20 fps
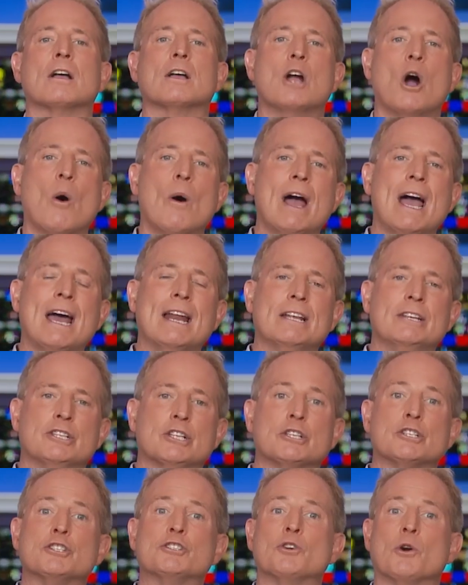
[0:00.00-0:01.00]
Go ahead and
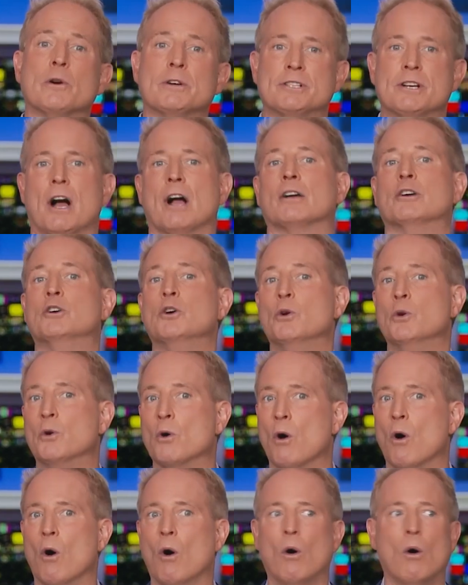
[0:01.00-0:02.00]
just search on
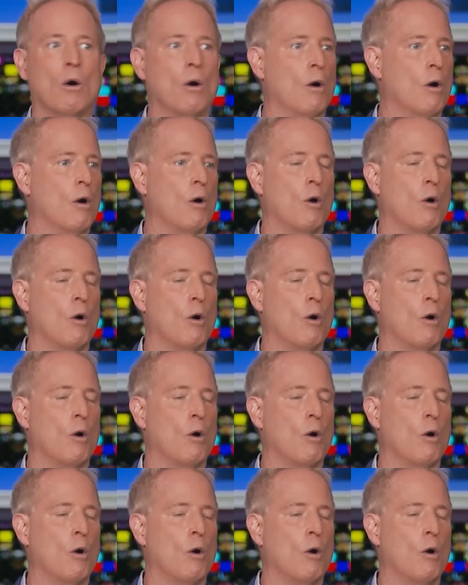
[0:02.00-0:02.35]
Google